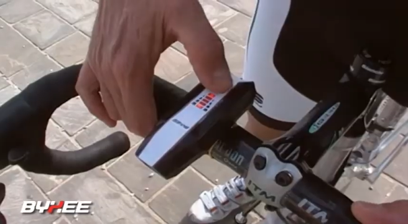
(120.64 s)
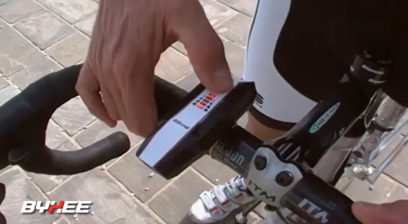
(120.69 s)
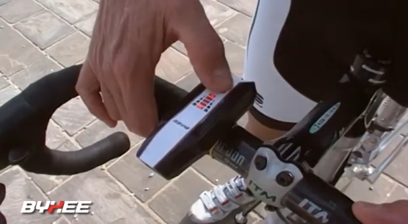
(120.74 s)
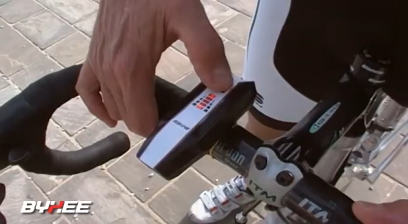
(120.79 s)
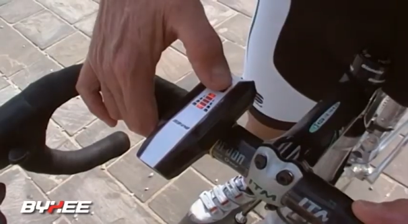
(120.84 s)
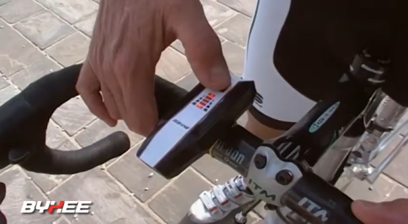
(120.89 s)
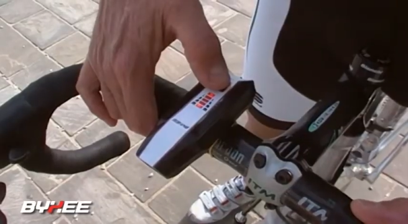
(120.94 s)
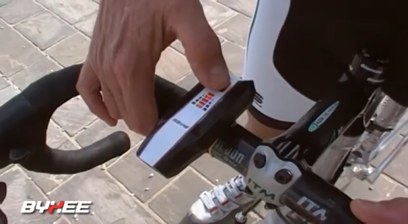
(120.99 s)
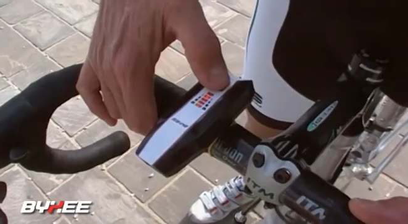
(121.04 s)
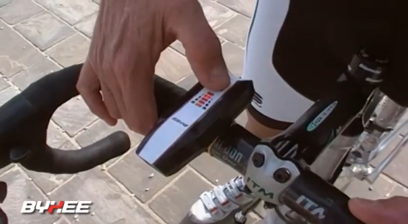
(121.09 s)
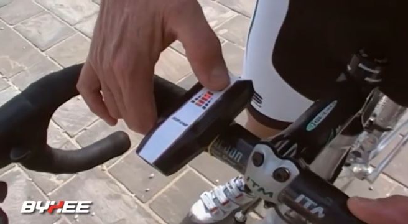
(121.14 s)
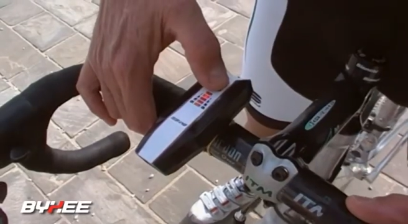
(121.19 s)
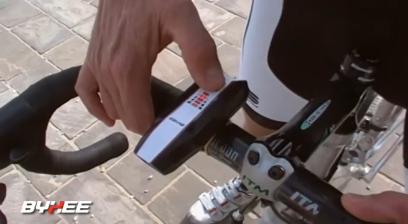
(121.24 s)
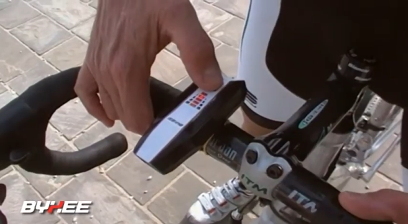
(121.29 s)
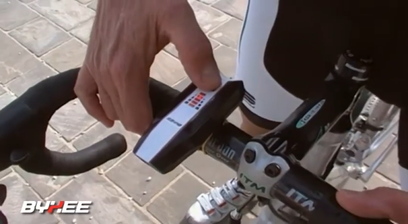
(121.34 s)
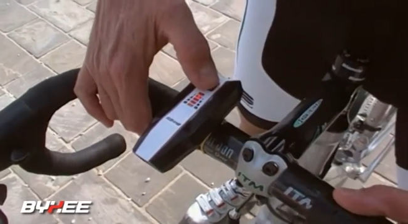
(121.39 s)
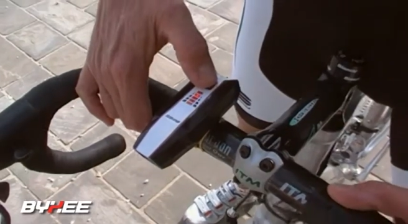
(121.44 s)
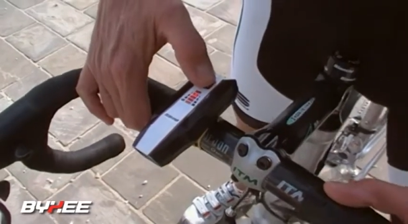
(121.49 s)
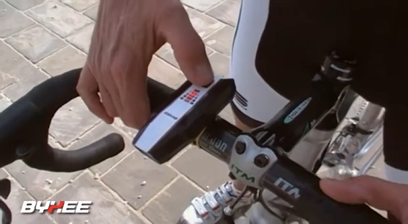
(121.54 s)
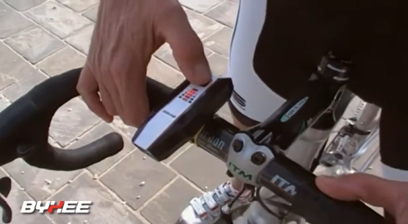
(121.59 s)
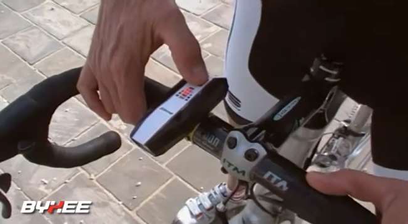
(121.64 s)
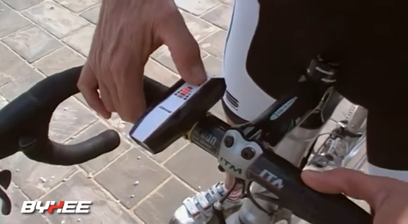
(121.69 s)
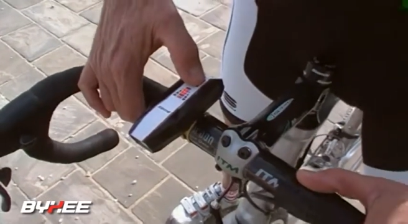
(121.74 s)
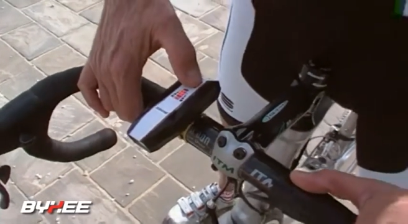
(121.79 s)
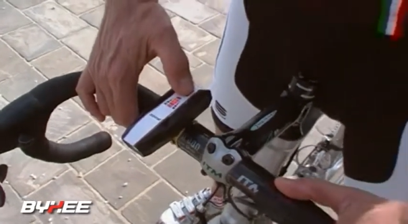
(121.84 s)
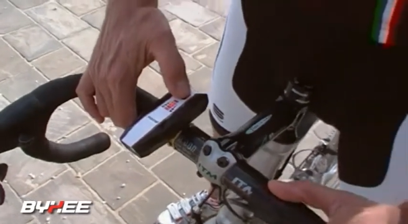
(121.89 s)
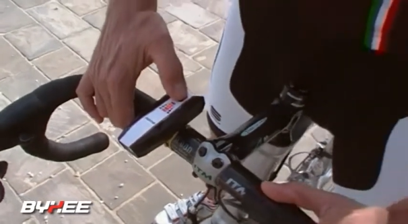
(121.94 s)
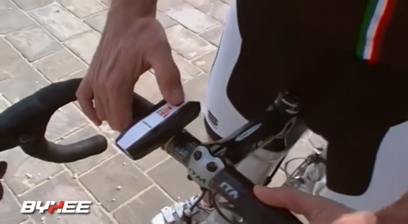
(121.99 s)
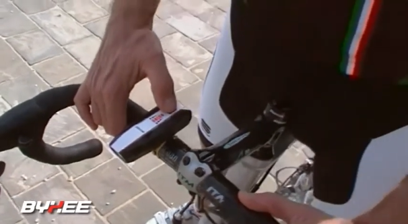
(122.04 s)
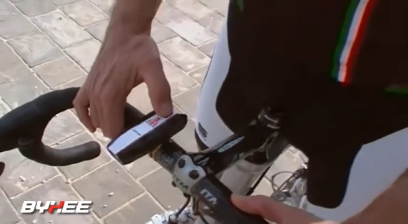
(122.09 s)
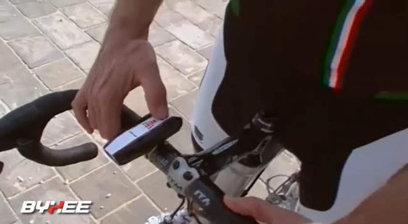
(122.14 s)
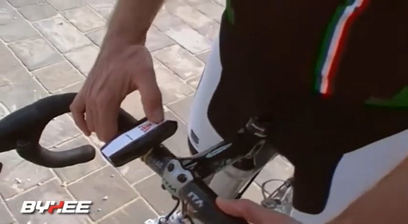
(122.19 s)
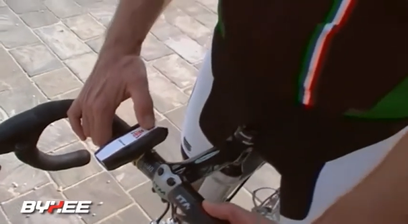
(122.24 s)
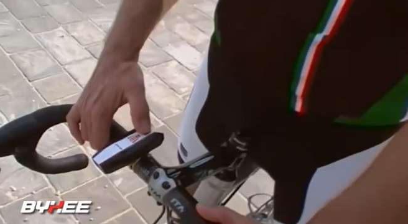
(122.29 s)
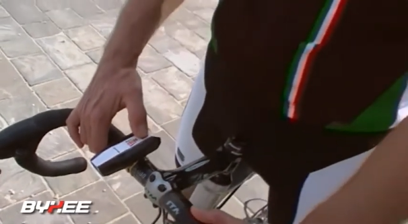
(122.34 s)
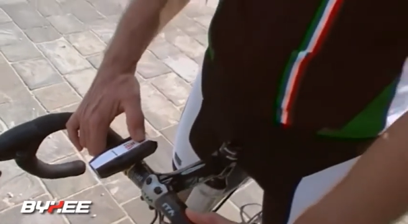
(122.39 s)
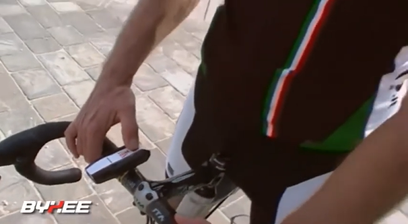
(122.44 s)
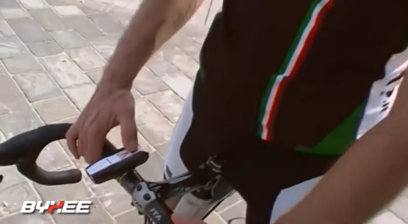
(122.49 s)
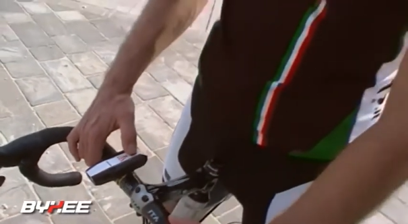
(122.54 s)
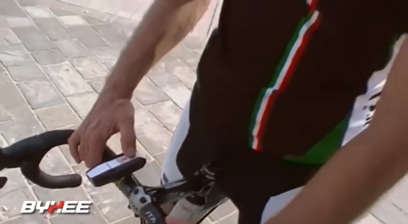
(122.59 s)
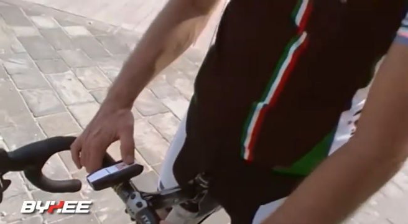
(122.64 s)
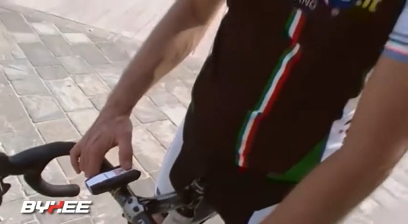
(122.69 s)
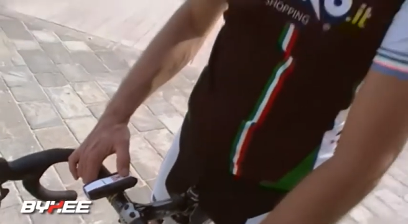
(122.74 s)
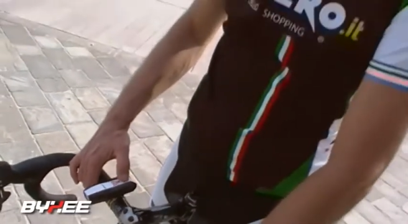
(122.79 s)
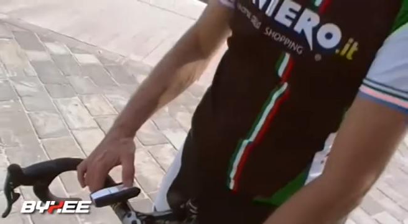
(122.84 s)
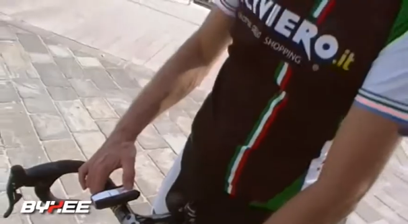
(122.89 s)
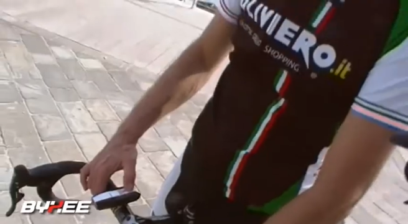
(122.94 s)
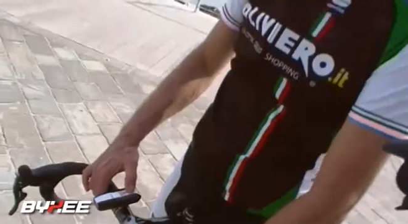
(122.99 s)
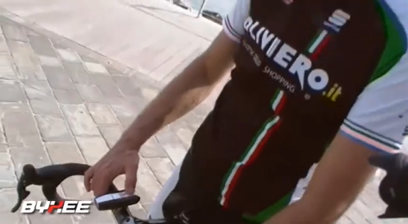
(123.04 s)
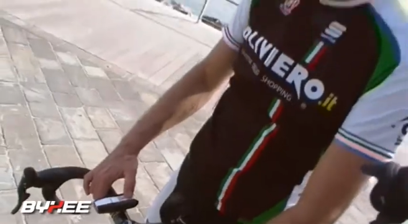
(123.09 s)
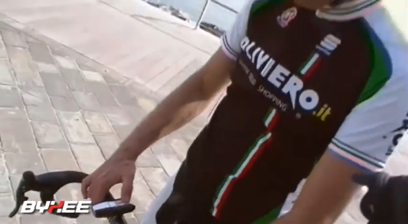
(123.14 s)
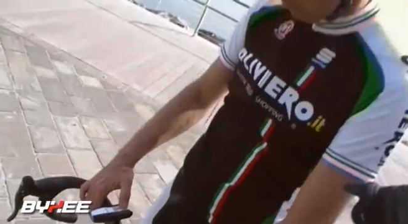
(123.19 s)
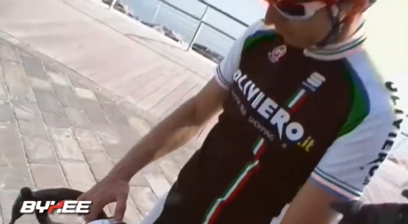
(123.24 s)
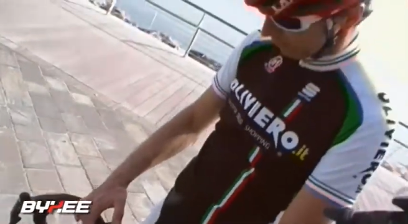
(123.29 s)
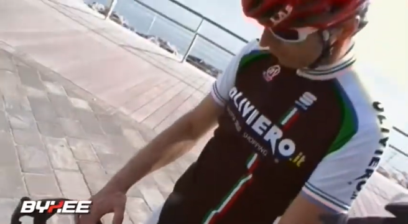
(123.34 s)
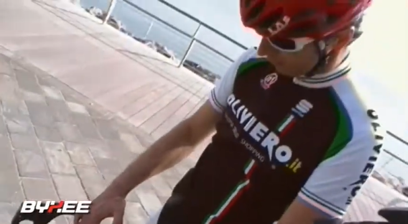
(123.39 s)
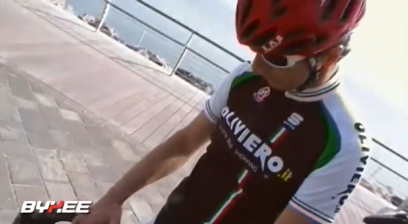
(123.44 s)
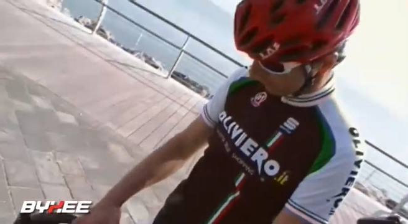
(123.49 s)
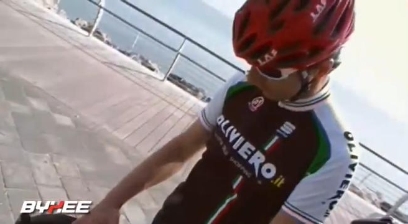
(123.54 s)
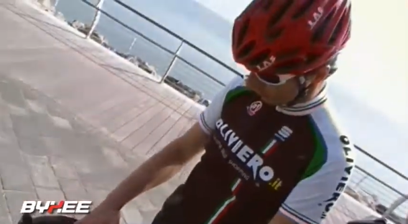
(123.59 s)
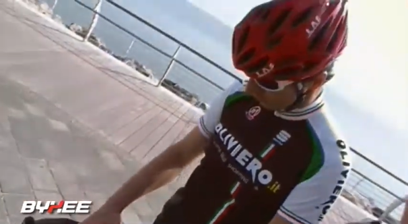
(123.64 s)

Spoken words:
Nobody's mouth can be seen.